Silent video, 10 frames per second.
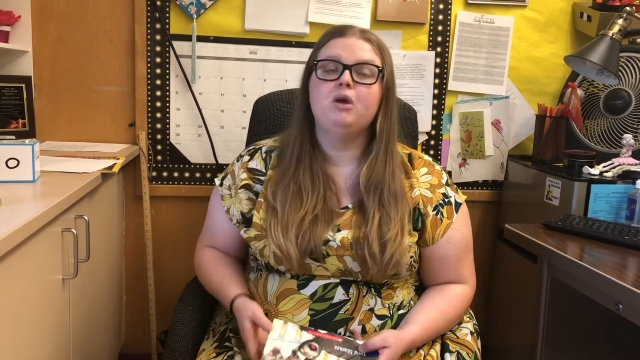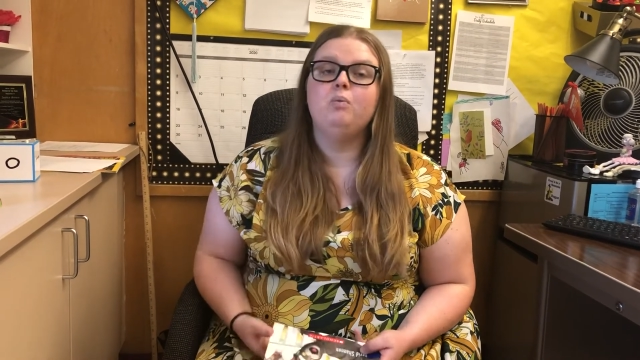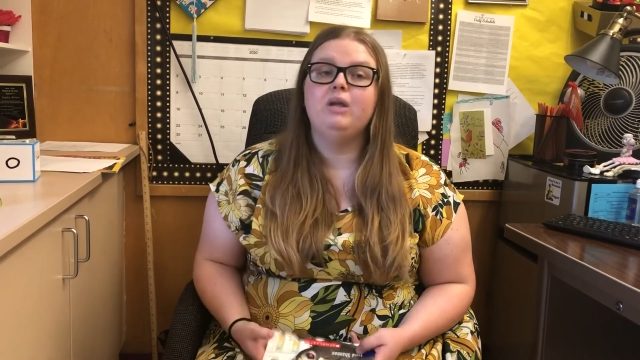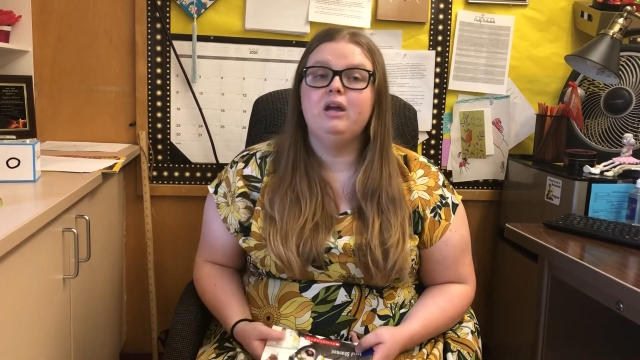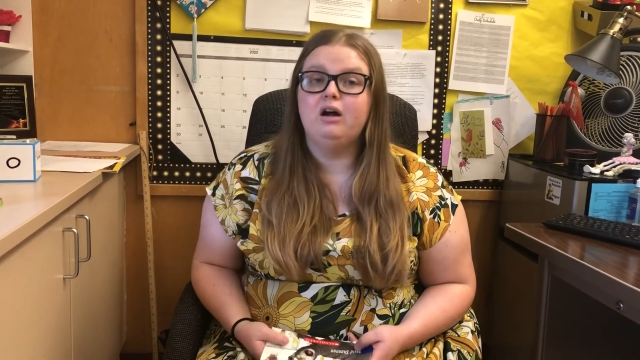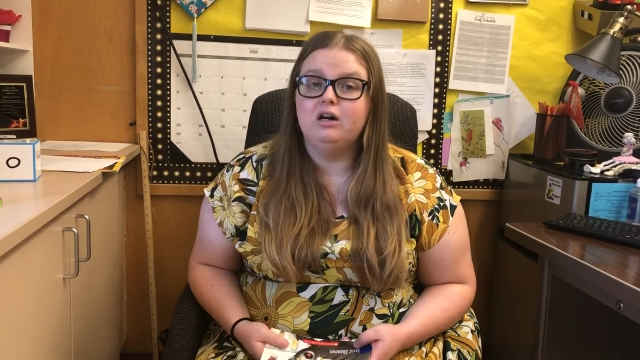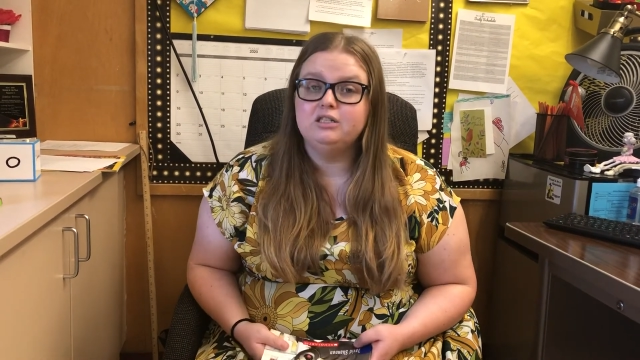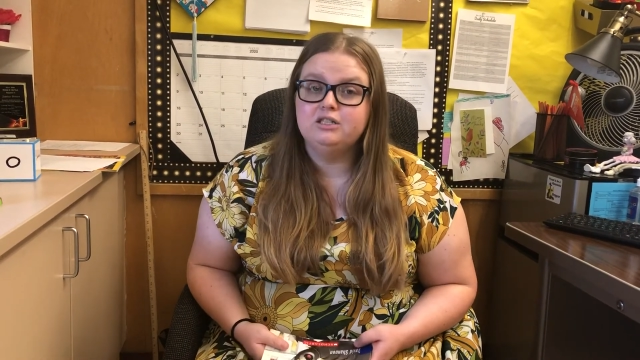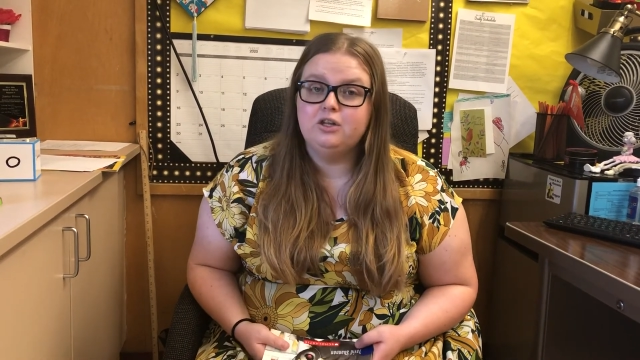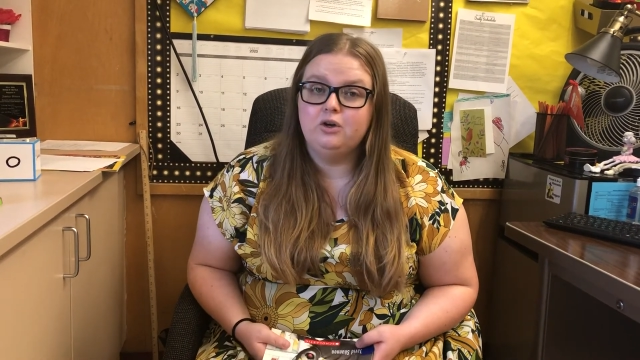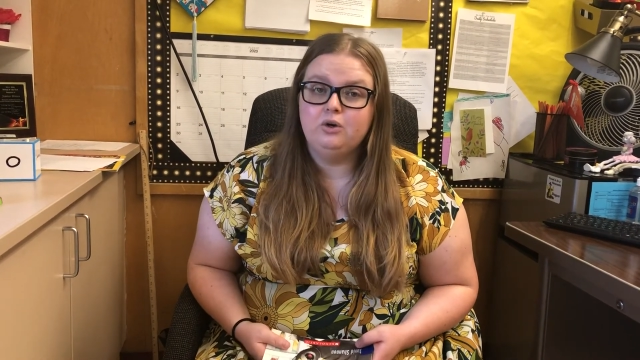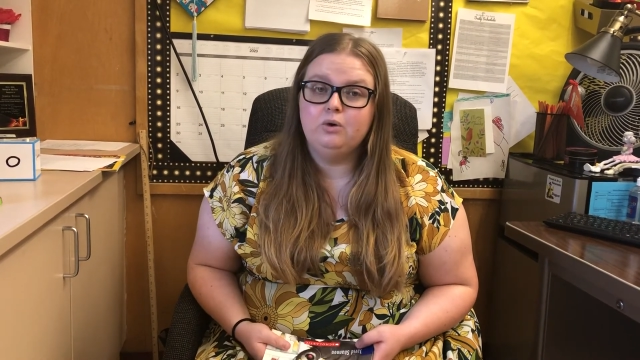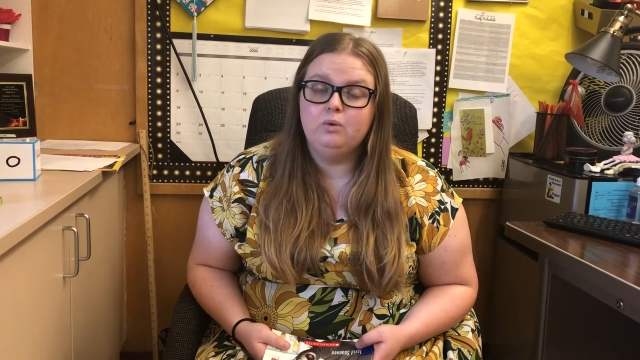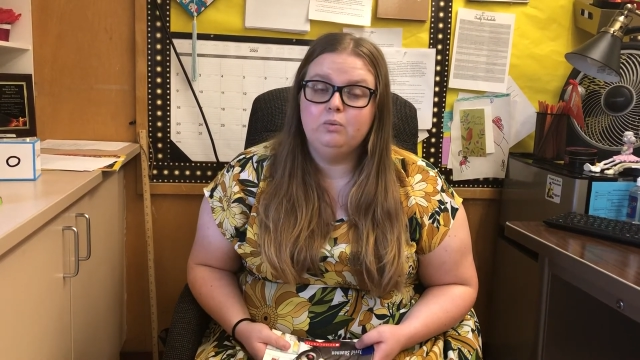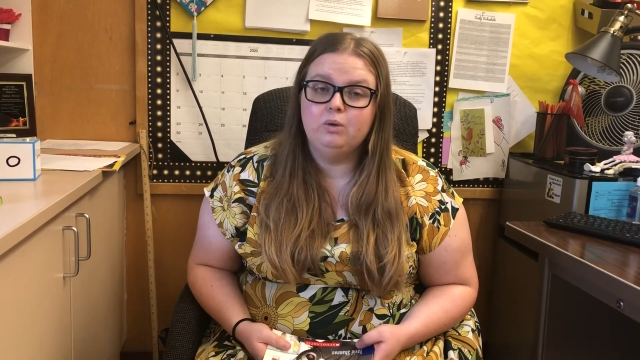We
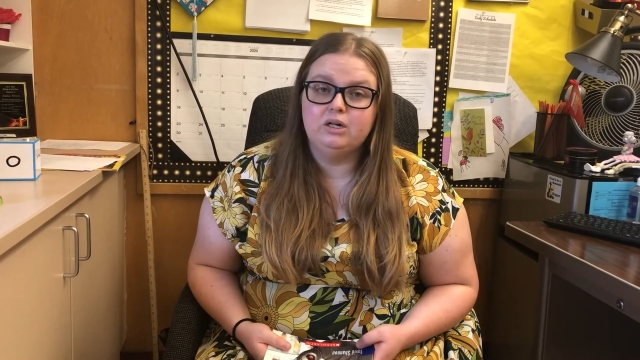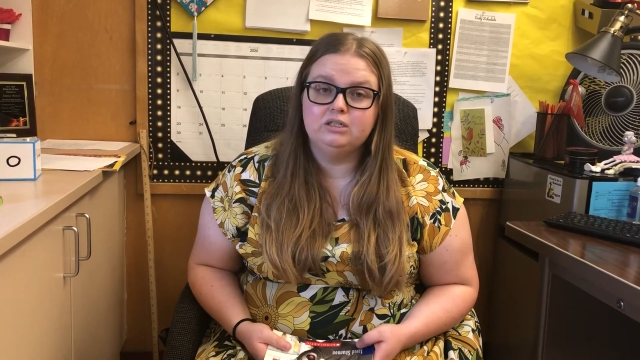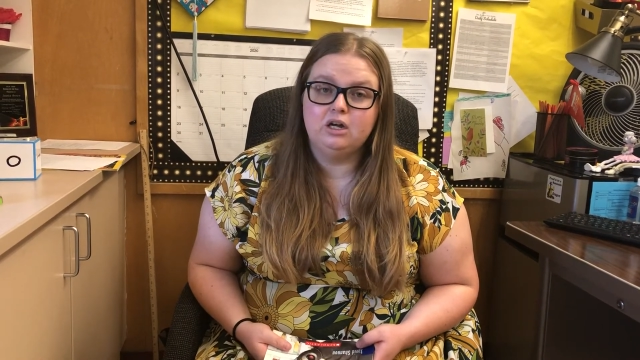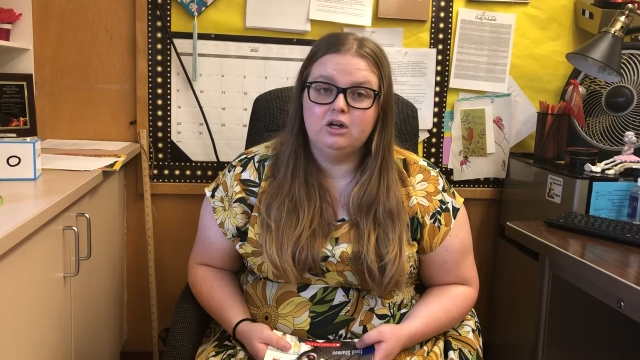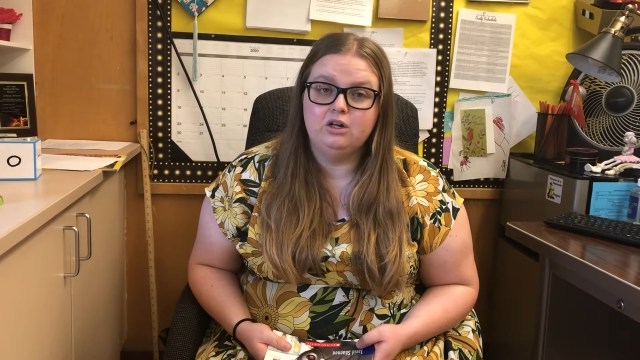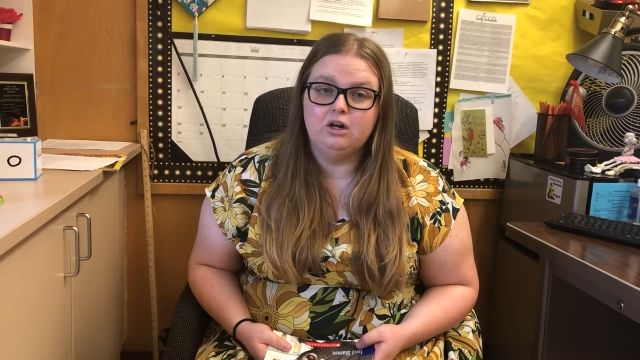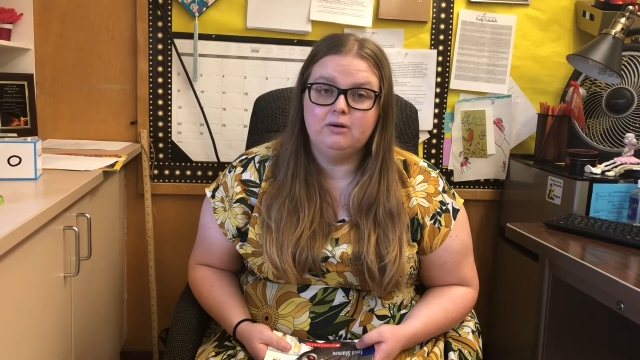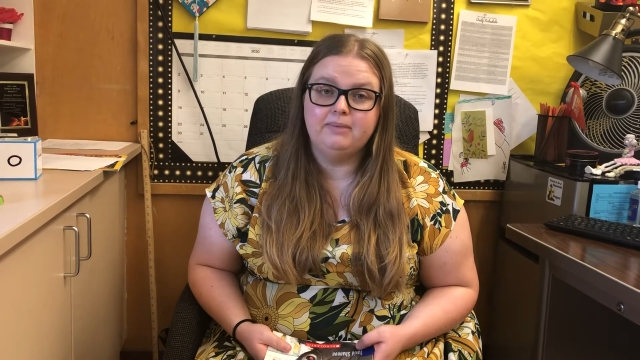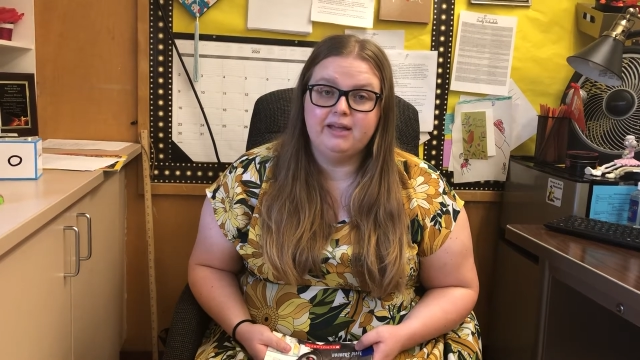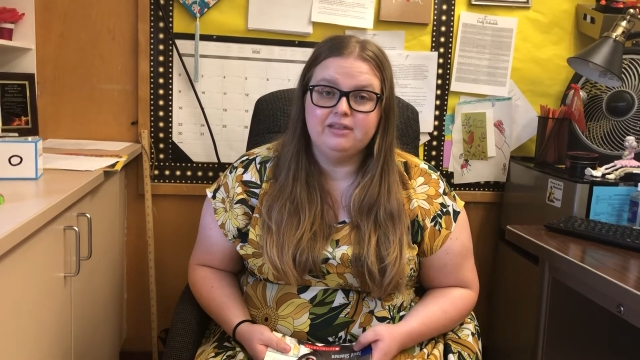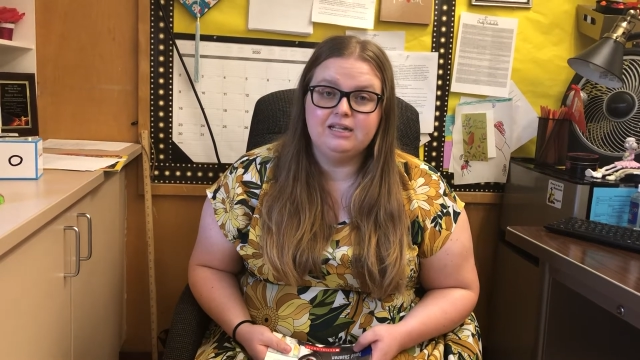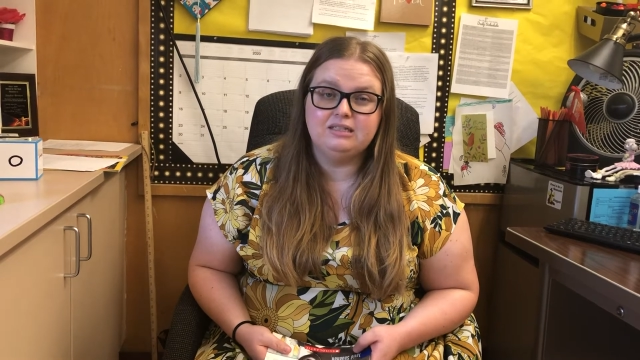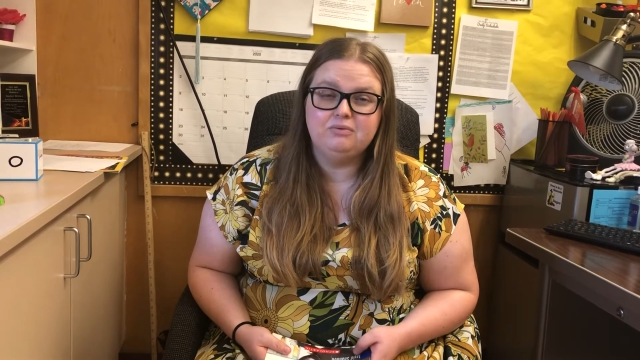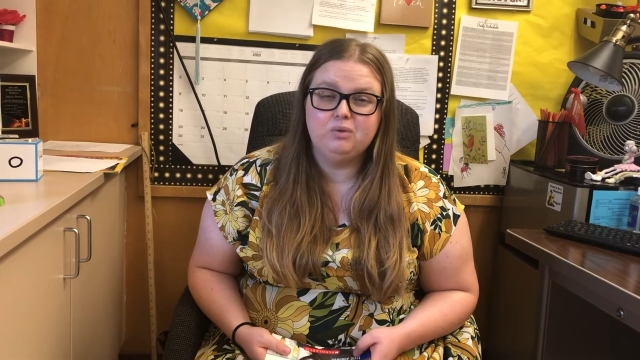also worked on our math lesson,